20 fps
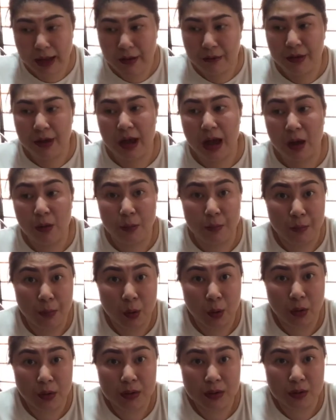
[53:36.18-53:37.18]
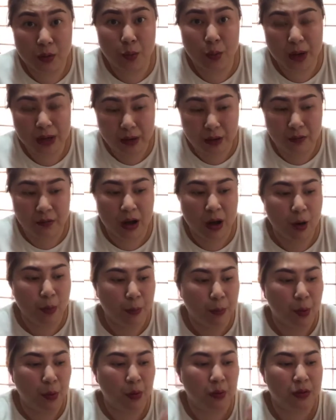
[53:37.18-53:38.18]
our bones, the weight of our
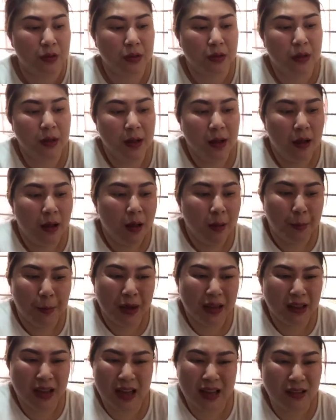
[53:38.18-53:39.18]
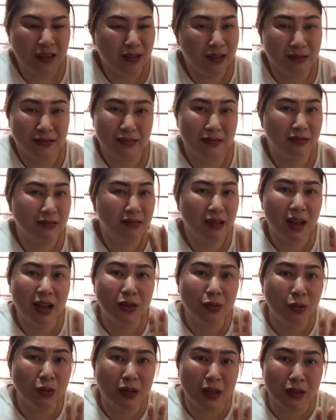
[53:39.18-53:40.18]
bones. But I
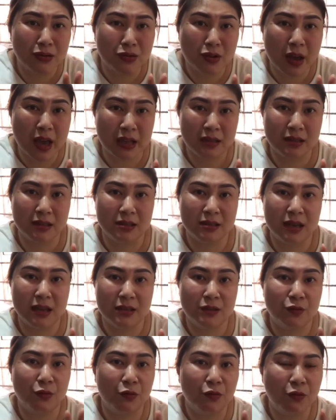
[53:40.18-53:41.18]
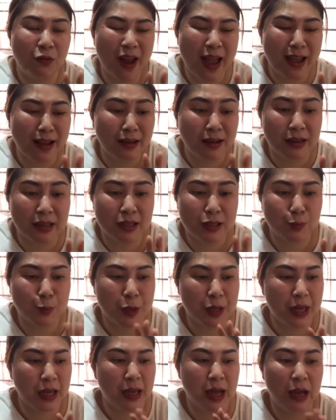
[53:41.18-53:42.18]
don't enjoy exercise, frankly
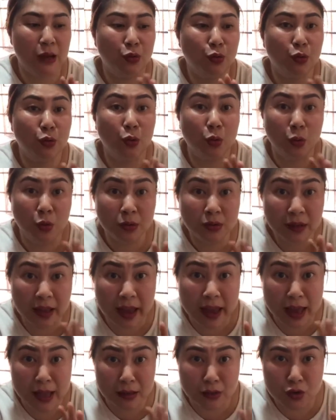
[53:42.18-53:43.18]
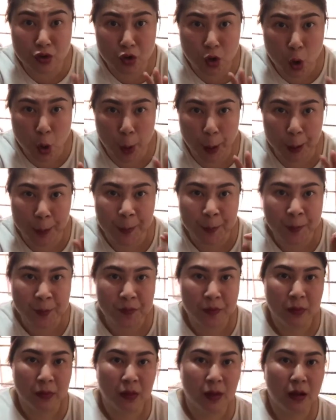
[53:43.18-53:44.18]
speaking. I don't enjoy.
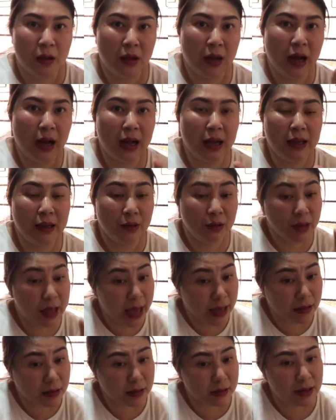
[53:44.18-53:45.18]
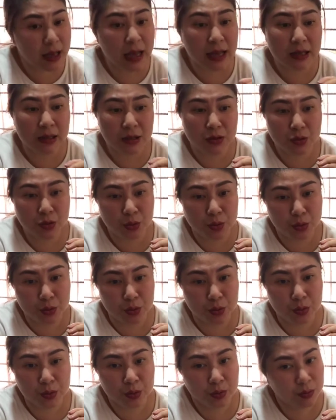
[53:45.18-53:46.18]
I exercise
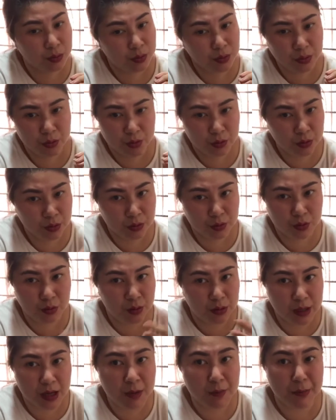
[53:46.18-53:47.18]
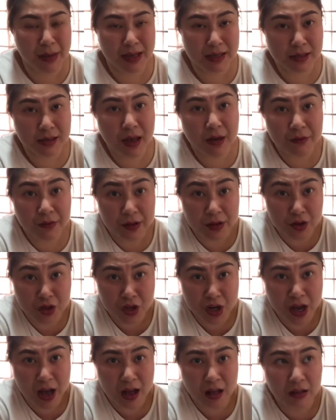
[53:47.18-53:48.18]
to keep myself
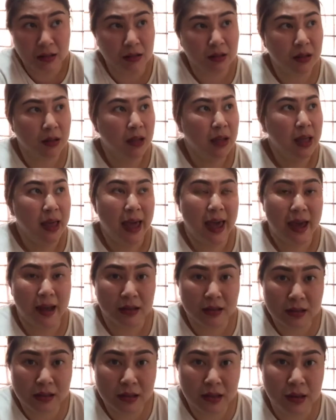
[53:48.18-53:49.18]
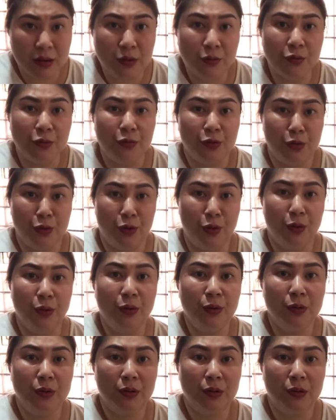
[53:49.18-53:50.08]
agile, active, you know,